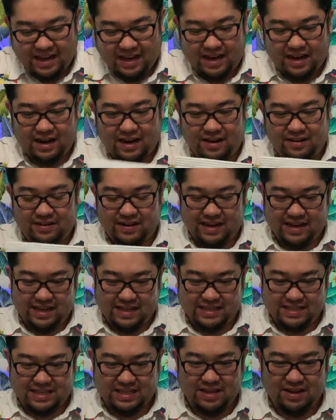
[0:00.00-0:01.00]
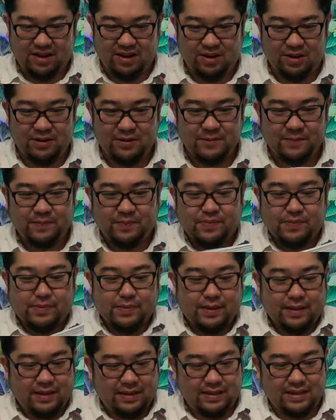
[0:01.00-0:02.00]
All right, so
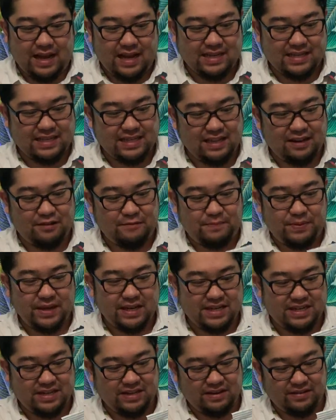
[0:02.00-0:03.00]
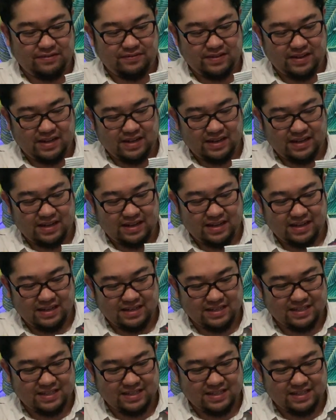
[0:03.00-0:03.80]
nice little picture of a uh,